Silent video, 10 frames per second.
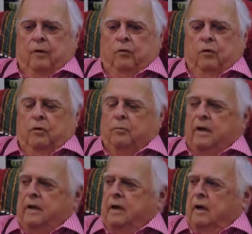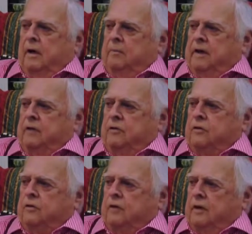would be, uh, be
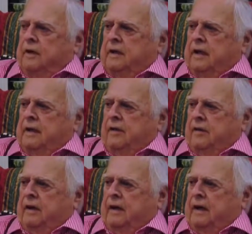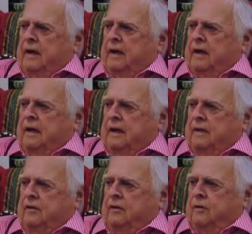useful in anything I got
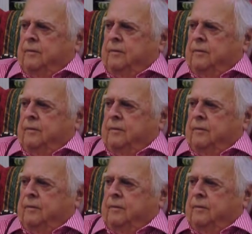into,